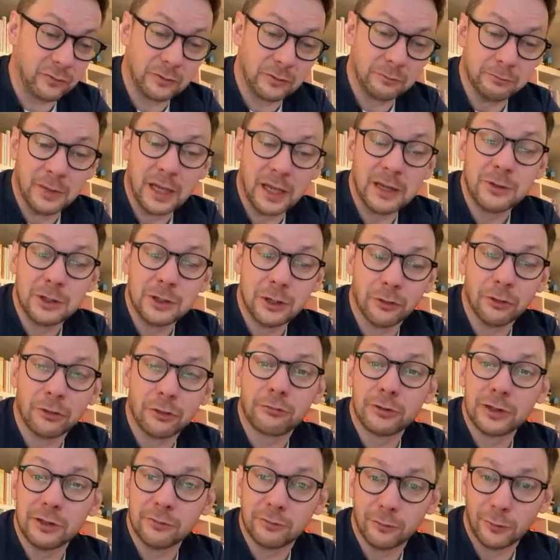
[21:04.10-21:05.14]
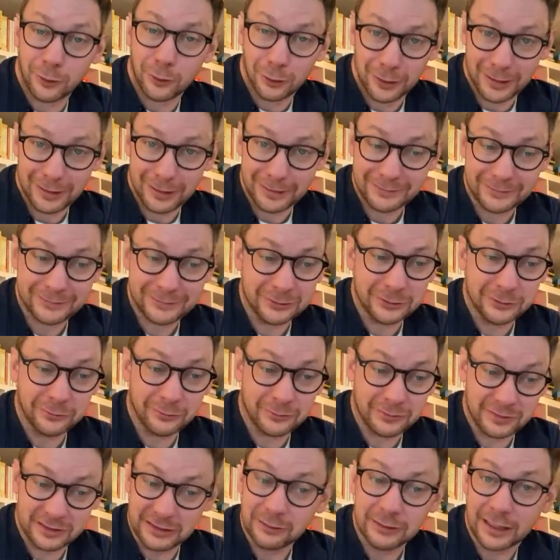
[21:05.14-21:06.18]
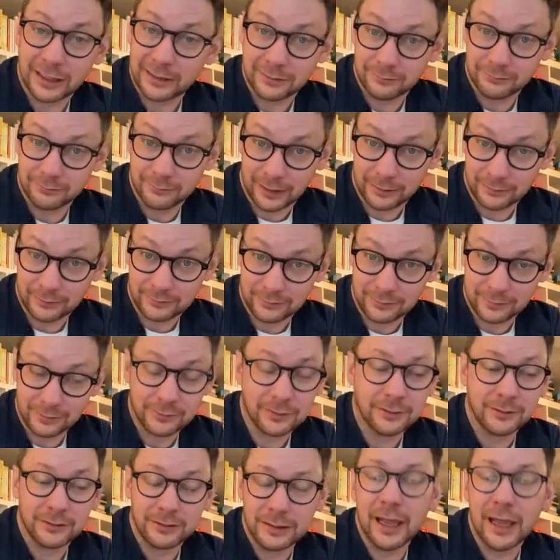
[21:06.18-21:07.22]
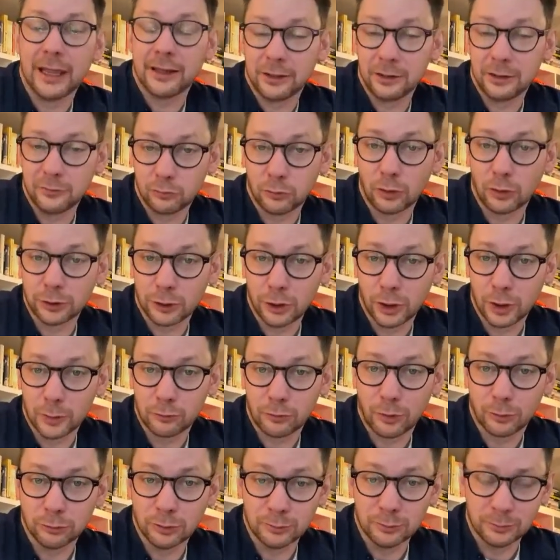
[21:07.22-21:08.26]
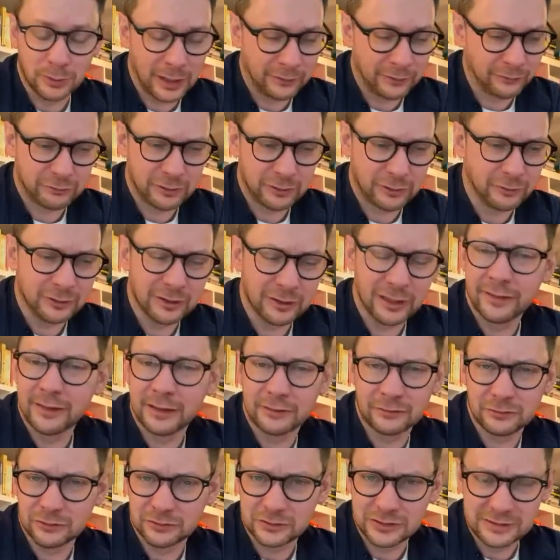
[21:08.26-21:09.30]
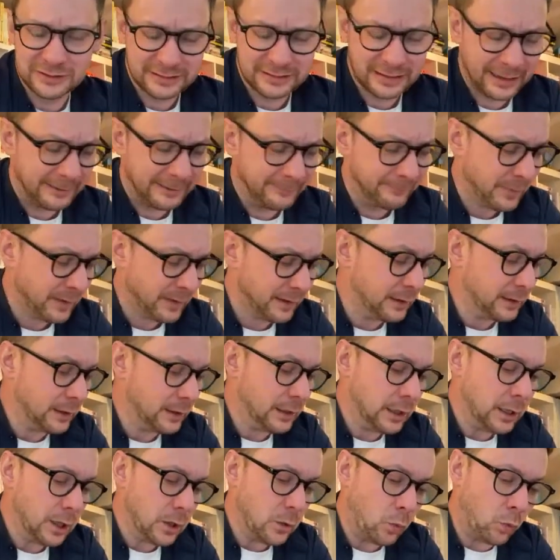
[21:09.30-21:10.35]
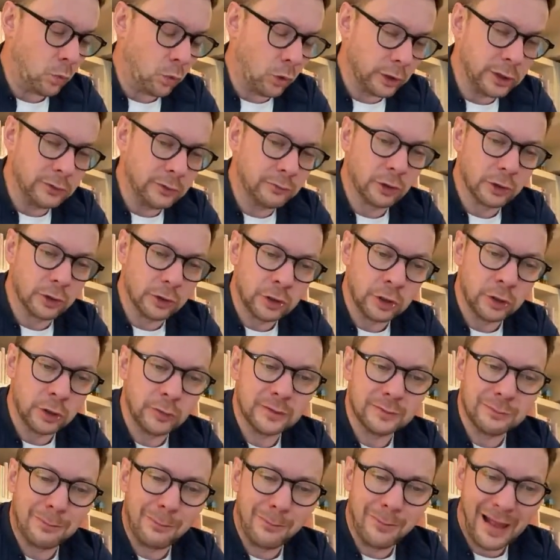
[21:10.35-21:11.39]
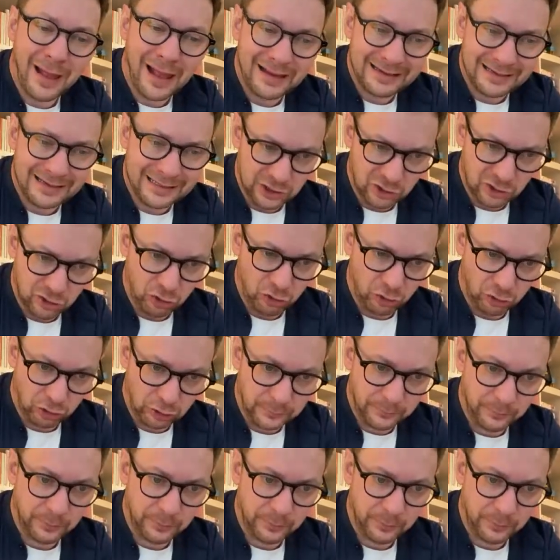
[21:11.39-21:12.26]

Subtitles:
maybe gone 3 or 4 lines and you've still answered, yeah, you've probably got a problem. But after every line, that's just insane. What you've got to do is manage